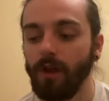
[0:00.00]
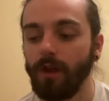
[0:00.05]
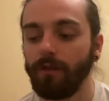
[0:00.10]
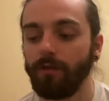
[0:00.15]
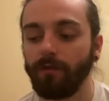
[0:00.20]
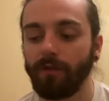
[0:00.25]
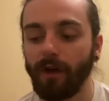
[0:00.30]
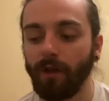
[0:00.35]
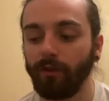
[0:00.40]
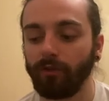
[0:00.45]
The
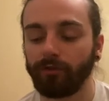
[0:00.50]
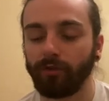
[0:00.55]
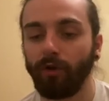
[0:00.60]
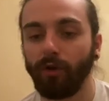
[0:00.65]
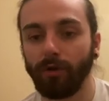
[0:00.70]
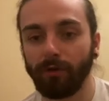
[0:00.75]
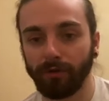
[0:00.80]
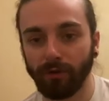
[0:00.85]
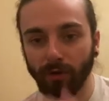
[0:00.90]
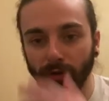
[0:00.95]
father's
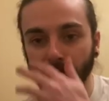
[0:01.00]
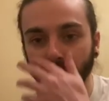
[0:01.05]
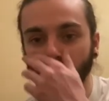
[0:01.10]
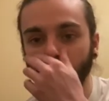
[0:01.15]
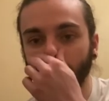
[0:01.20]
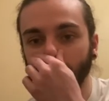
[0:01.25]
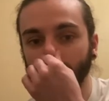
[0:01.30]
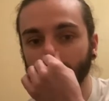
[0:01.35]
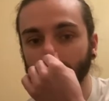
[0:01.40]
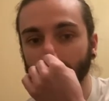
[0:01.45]
got in
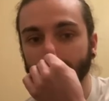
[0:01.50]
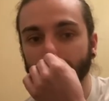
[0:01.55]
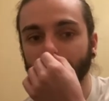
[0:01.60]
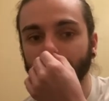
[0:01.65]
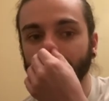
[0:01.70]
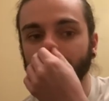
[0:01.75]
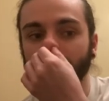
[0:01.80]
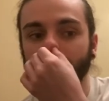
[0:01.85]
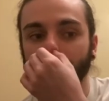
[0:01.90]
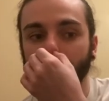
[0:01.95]
contact with the
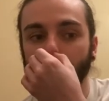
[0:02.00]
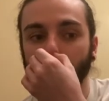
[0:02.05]
son,